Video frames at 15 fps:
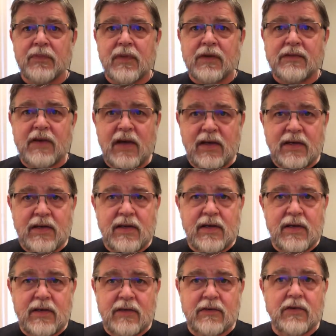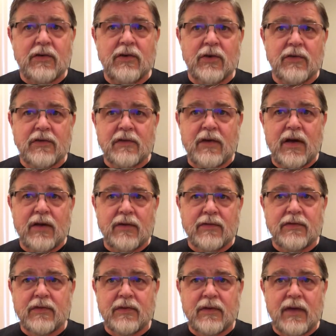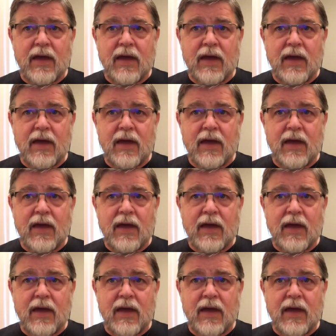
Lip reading: "Take heed to yourselves